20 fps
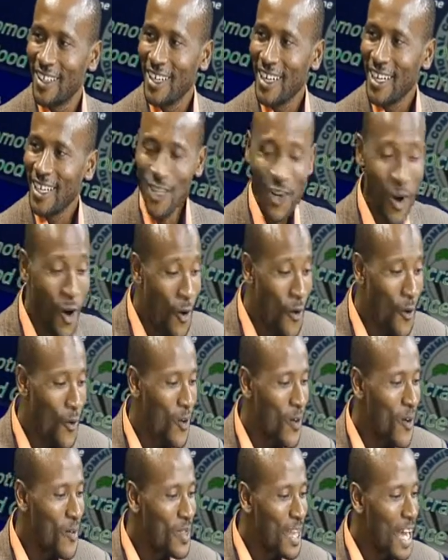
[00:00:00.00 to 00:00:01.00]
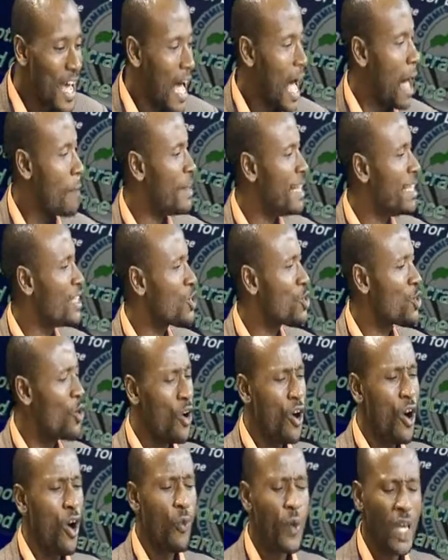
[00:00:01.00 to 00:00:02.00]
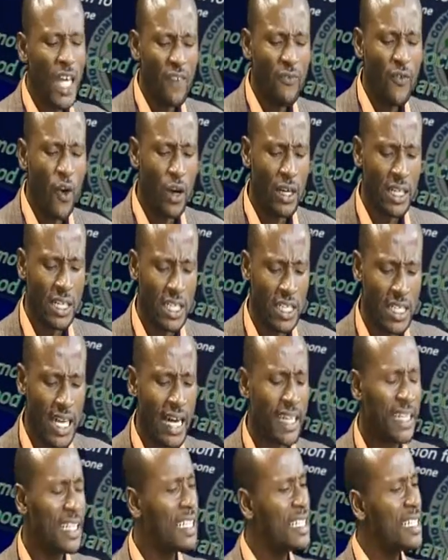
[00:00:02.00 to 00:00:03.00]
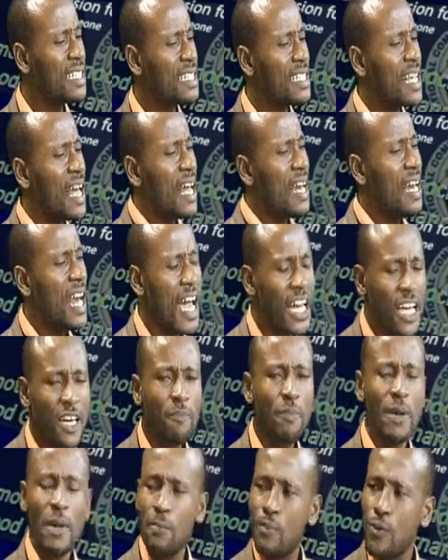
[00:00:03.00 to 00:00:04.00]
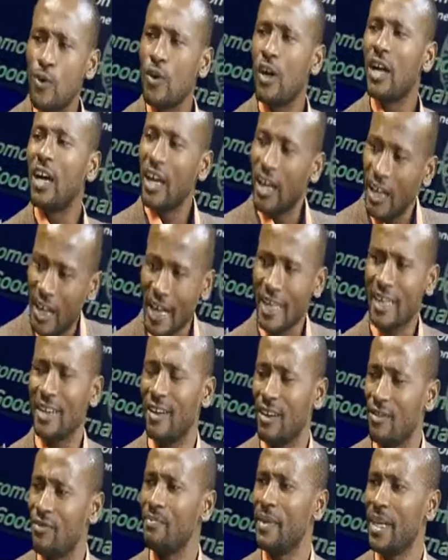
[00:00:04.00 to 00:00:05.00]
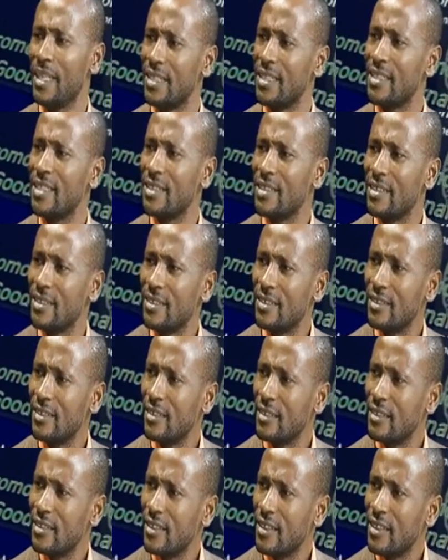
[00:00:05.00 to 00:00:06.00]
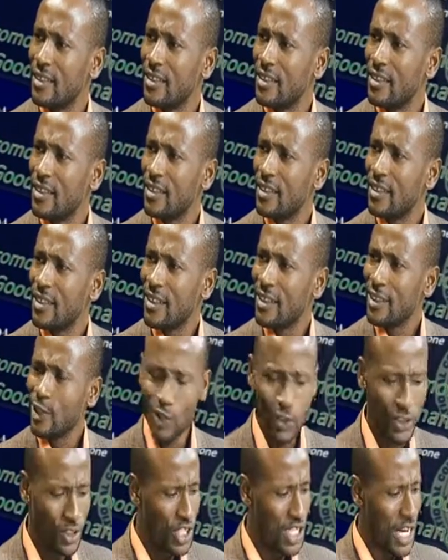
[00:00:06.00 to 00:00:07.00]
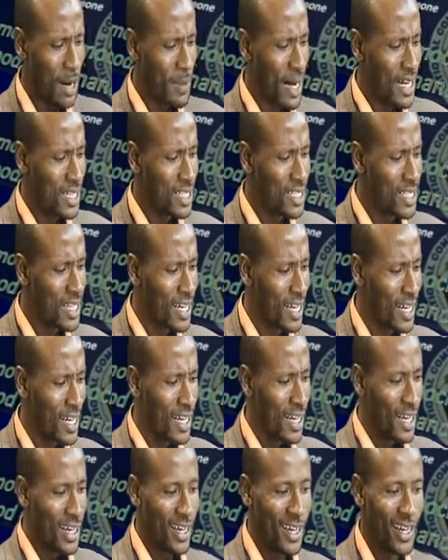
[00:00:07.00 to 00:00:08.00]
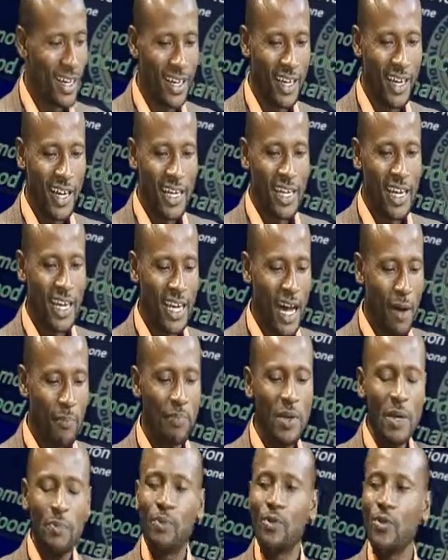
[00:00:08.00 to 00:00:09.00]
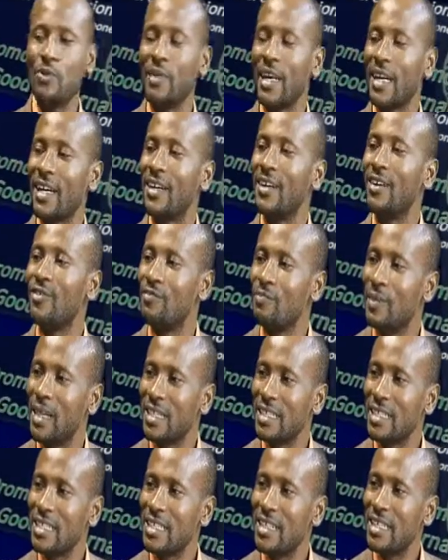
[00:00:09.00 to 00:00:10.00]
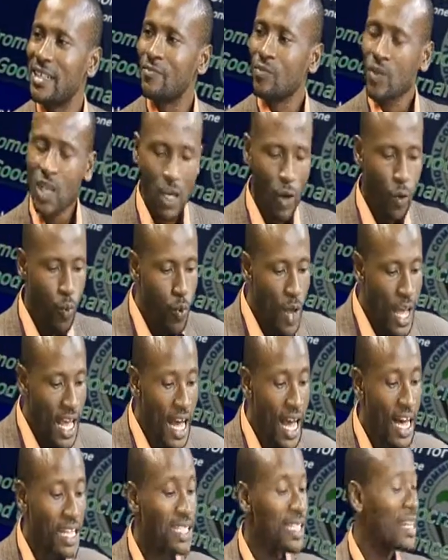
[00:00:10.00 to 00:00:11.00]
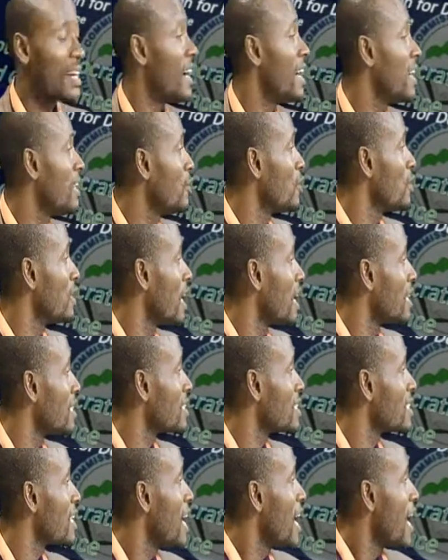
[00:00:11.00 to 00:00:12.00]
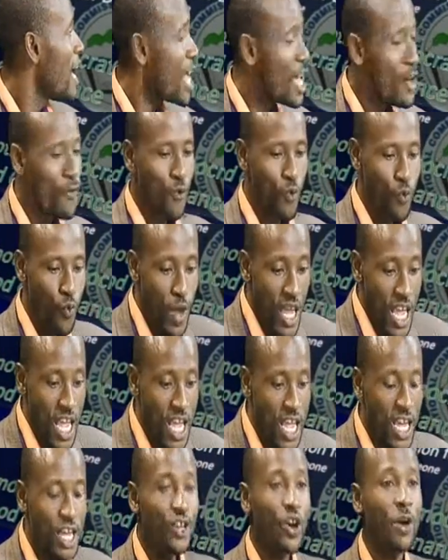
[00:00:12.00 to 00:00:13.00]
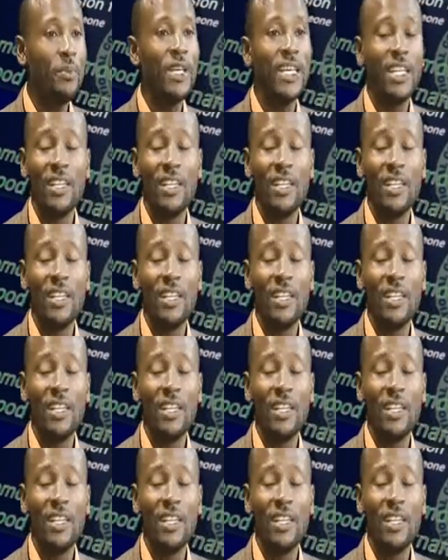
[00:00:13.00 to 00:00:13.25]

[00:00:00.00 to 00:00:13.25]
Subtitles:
No. I mean, so we get to understand, it is like people, like government. You know, Chairman say, now people make government. We as Sierra Leoneans, if we not begin